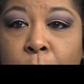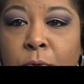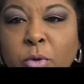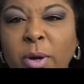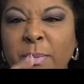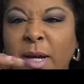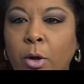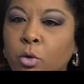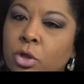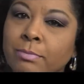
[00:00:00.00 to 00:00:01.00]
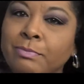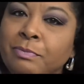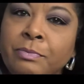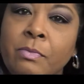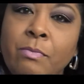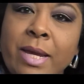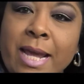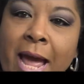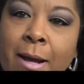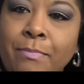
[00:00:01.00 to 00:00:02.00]
cream colors. But
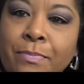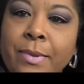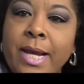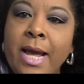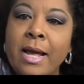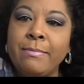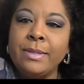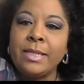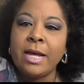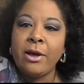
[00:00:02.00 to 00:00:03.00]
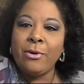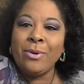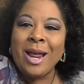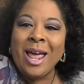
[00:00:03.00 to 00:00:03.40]
yeah, um, so